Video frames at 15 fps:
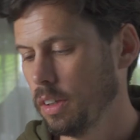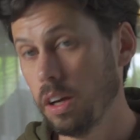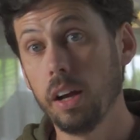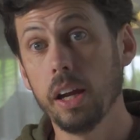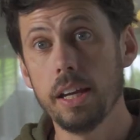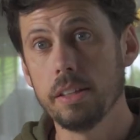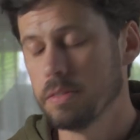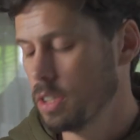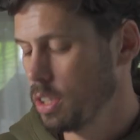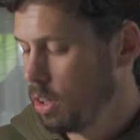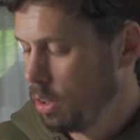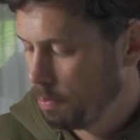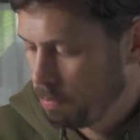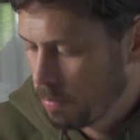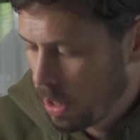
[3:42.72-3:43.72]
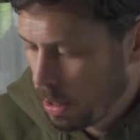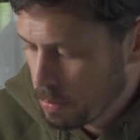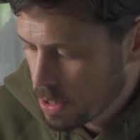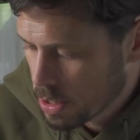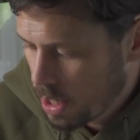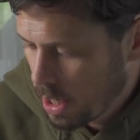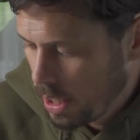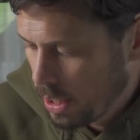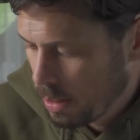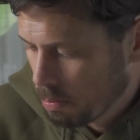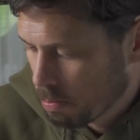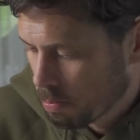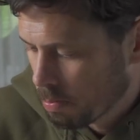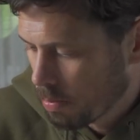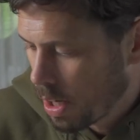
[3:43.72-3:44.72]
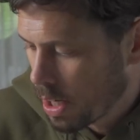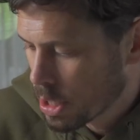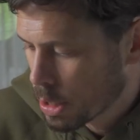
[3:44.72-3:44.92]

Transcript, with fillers: Okay, so I'm designing a